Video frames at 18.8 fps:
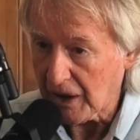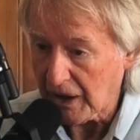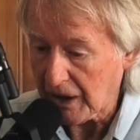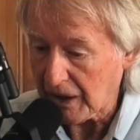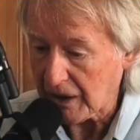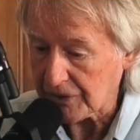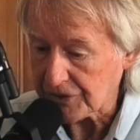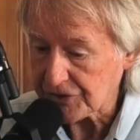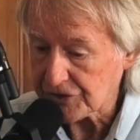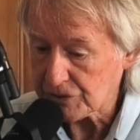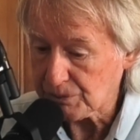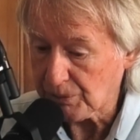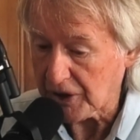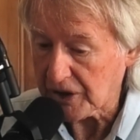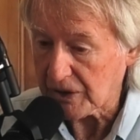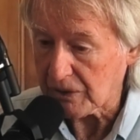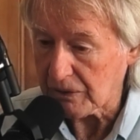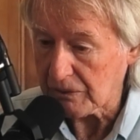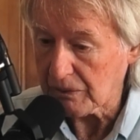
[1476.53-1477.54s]
uh,
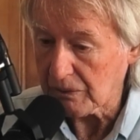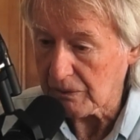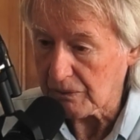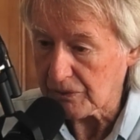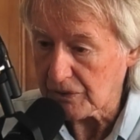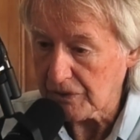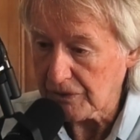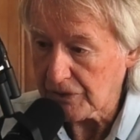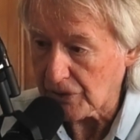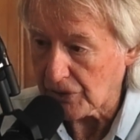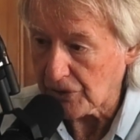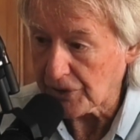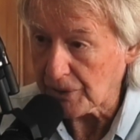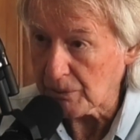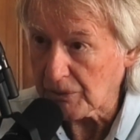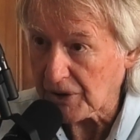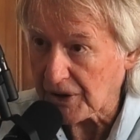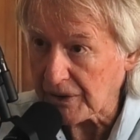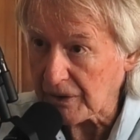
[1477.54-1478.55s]
speak to
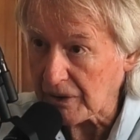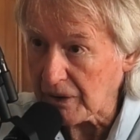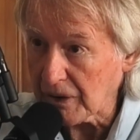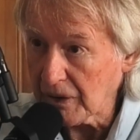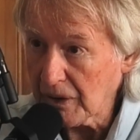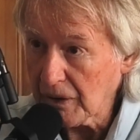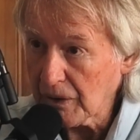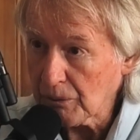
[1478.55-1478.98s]
them and